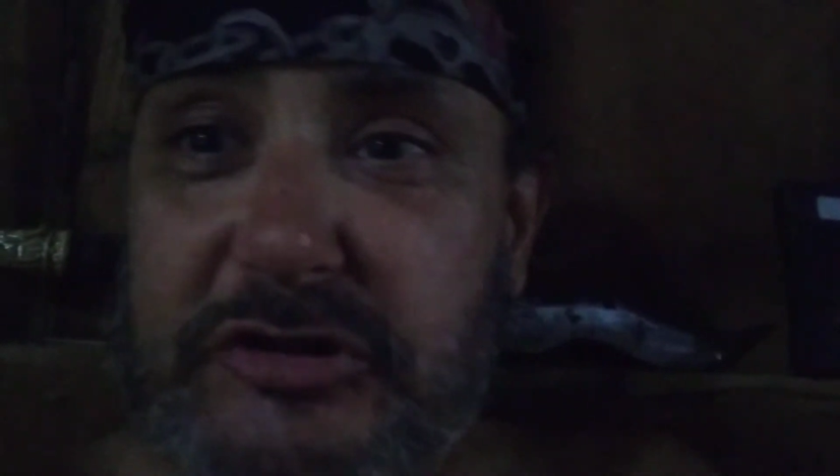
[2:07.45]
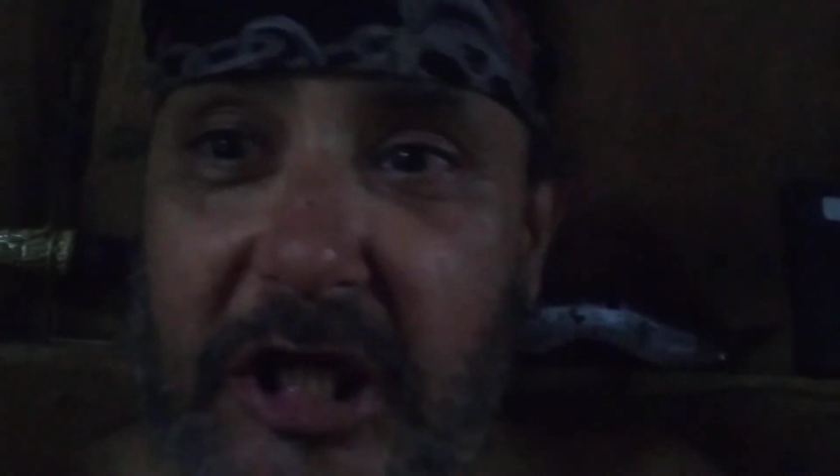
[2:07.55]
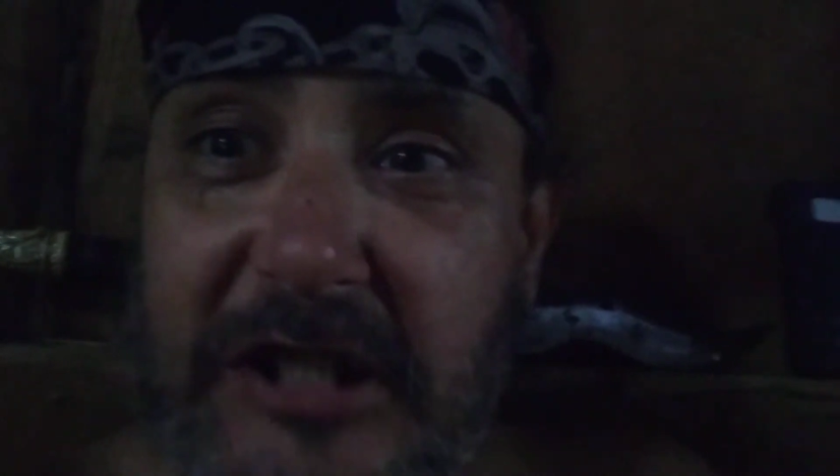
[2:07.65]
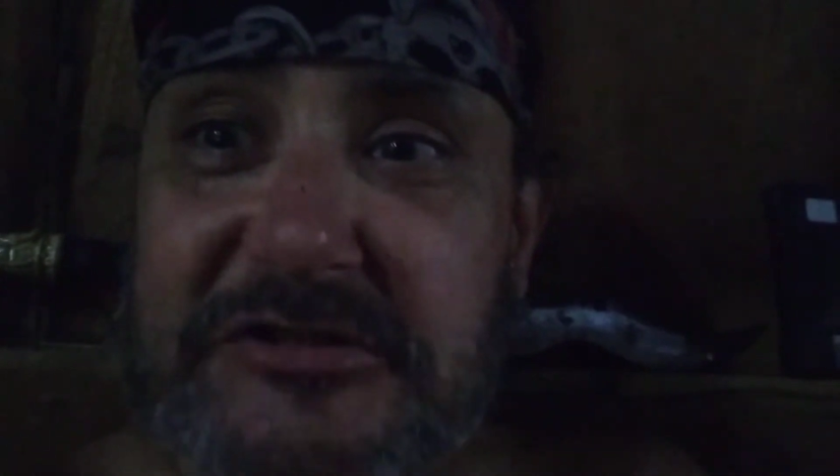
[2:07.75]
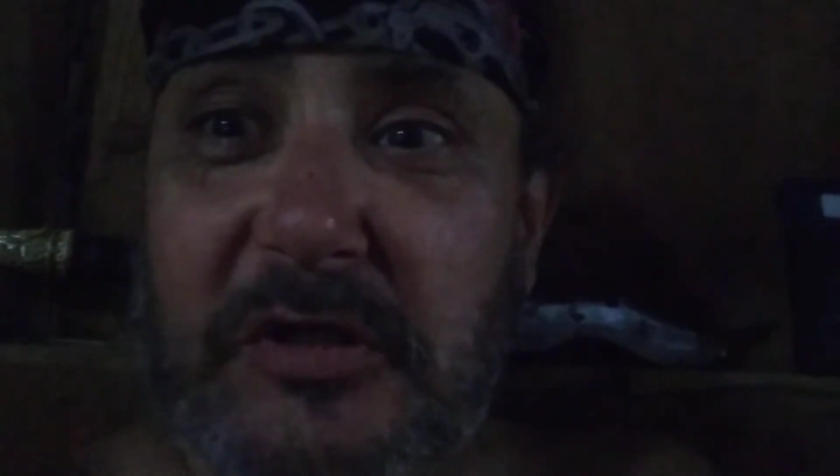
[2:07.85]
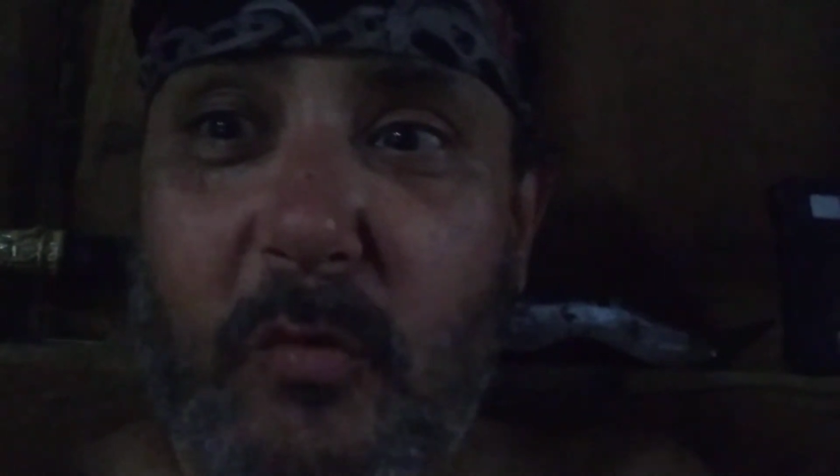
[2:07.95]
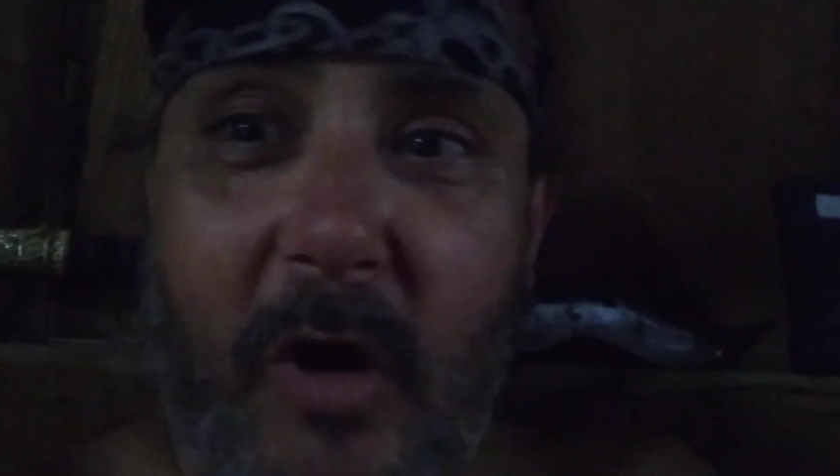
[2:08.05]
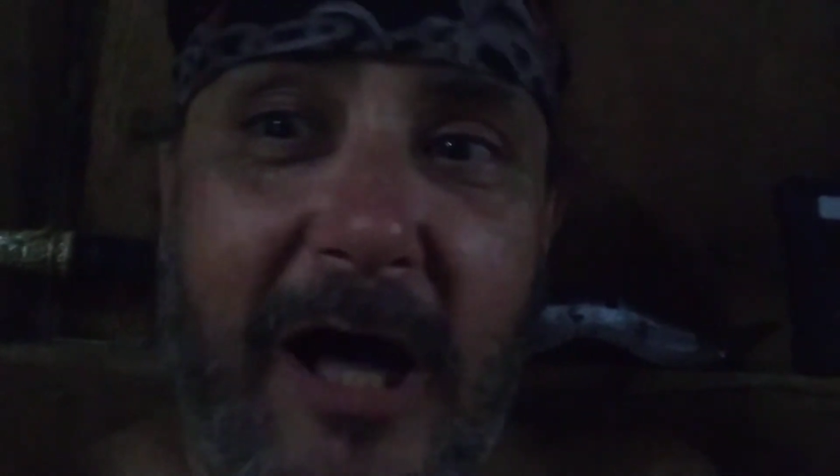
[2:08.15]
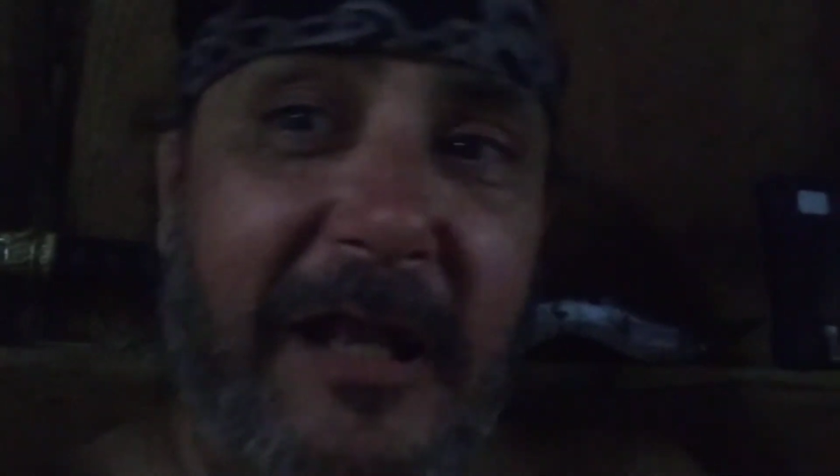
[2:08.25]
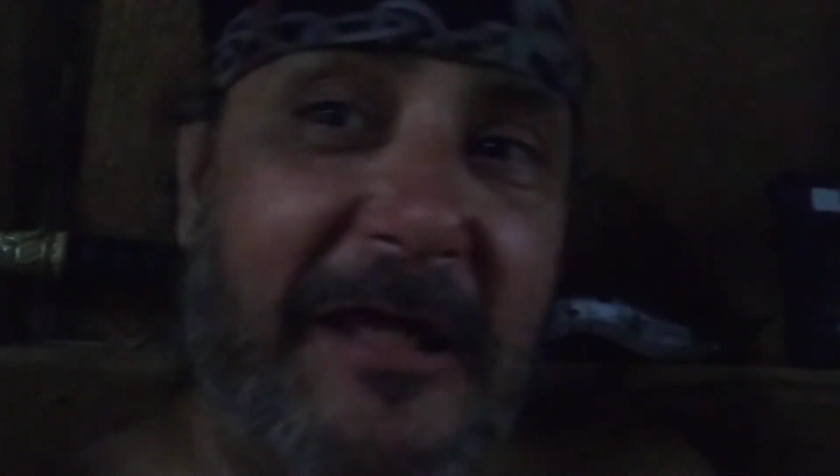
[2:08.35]
Jason
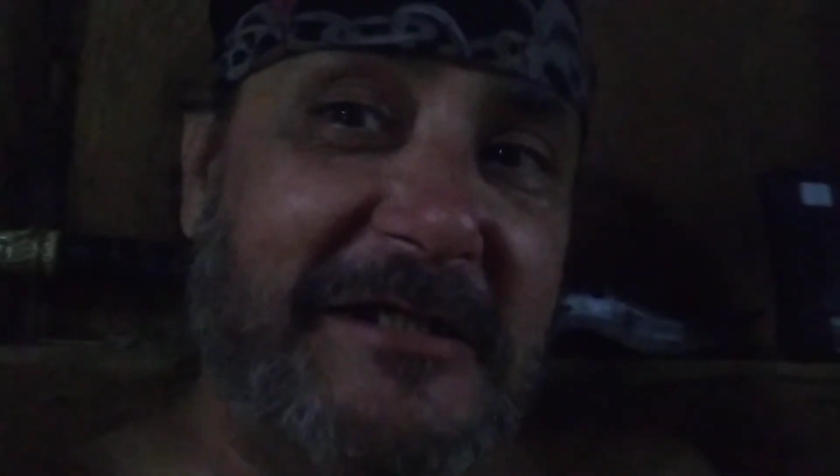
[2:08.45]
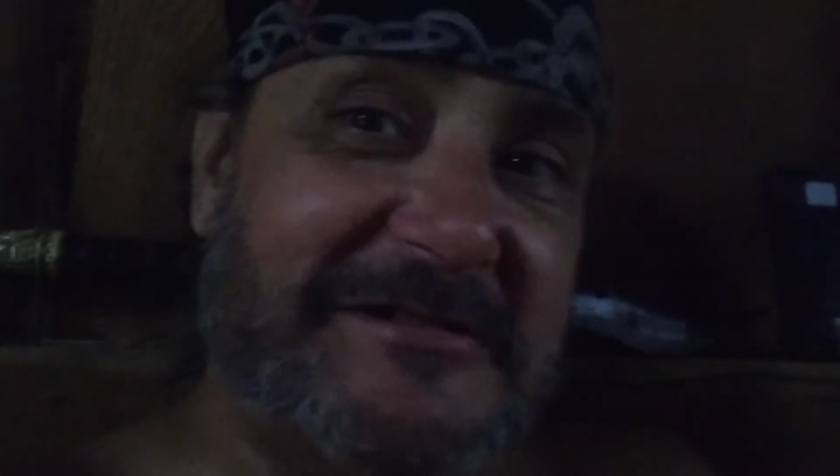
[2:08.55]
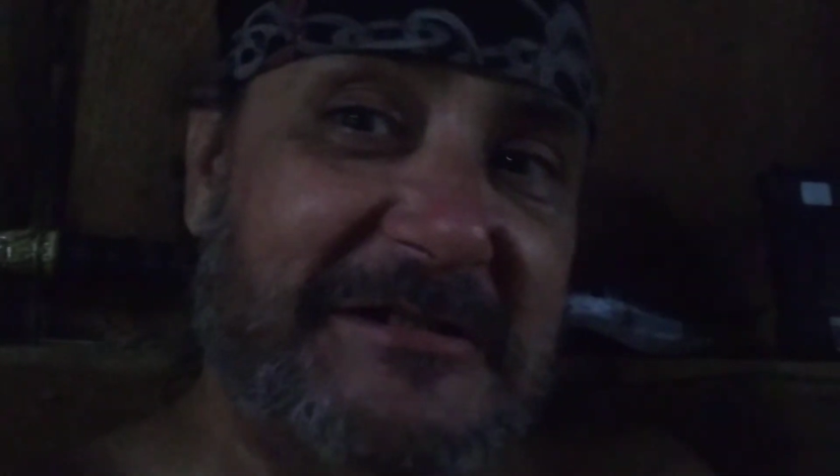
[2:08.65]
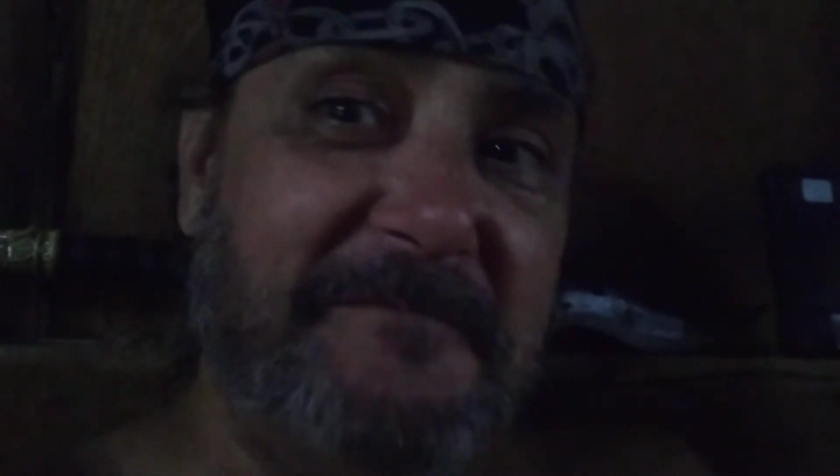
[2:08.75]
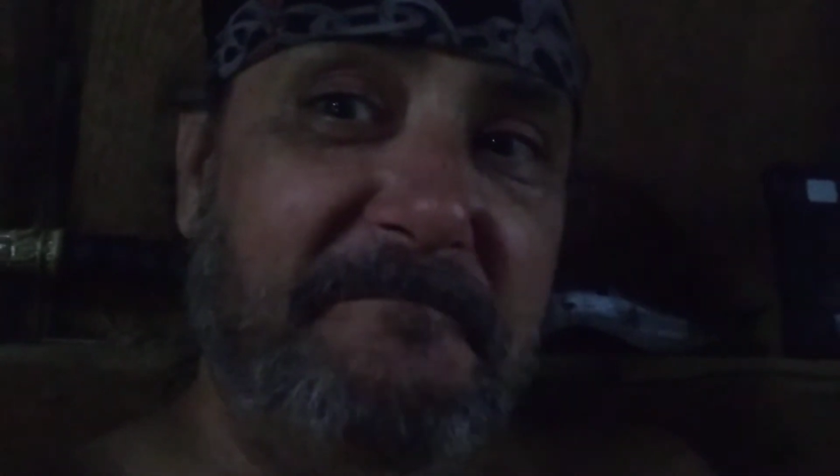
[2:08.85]
Wallace.